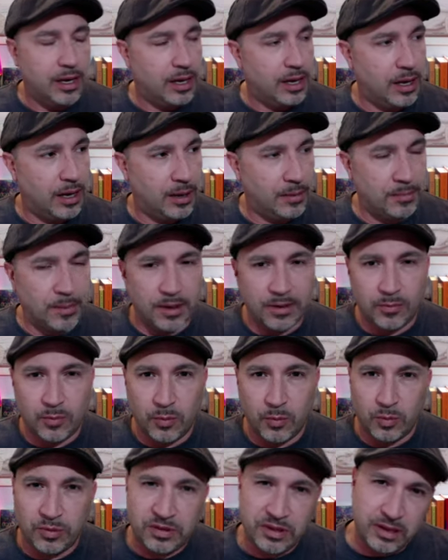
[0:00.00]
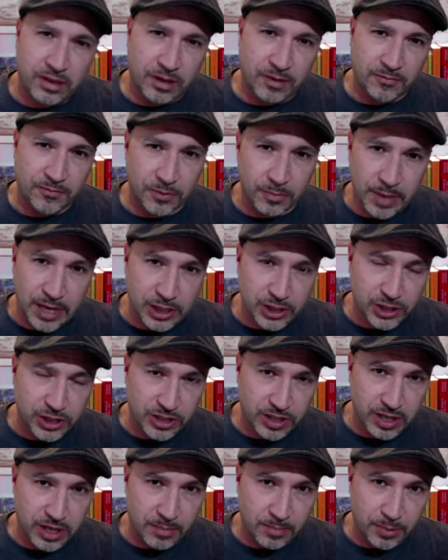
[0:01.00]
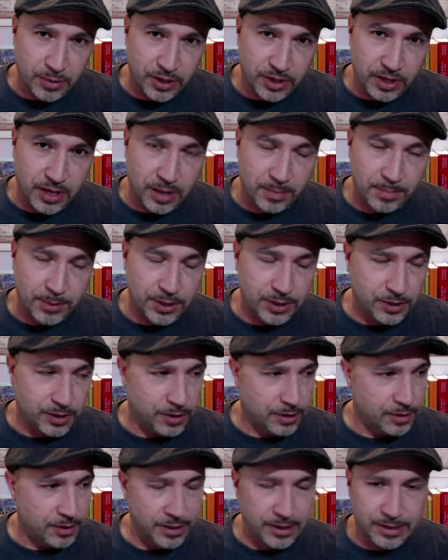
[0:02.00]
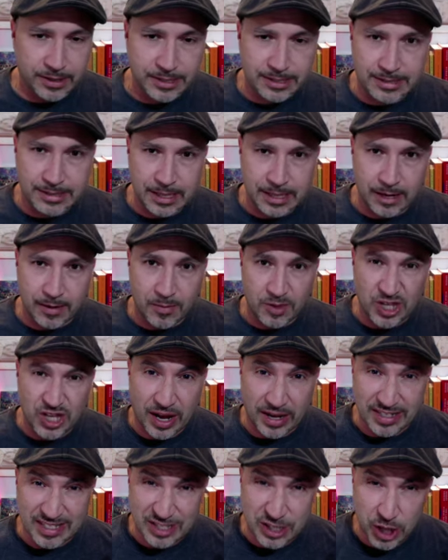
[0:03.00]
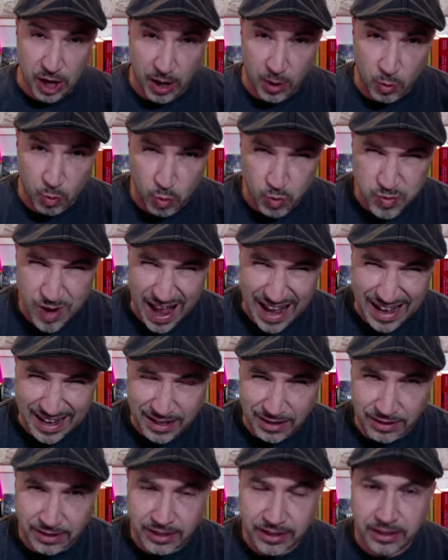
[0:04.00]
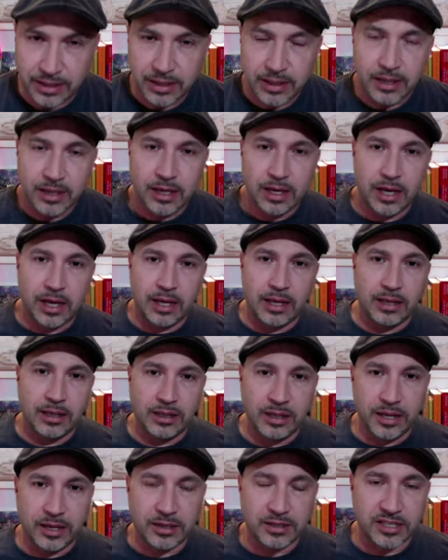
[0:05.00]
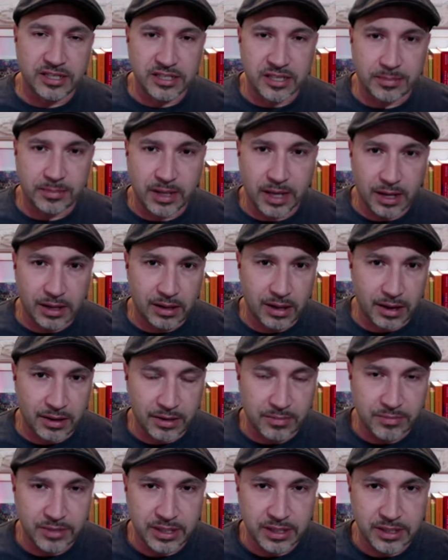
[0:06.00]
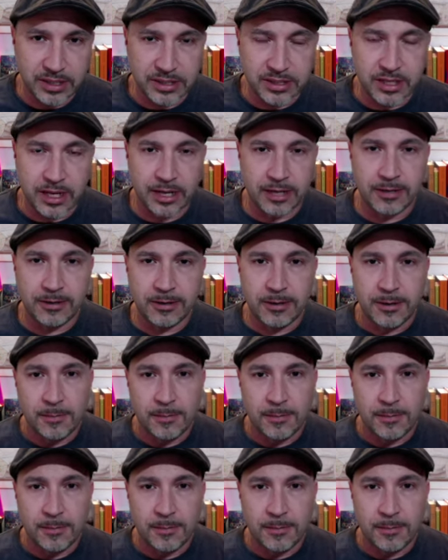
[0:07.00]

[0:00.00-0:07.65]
Uh, the information that I'm putting up here is uh, not directly uh, linked to something that CloudMD has done,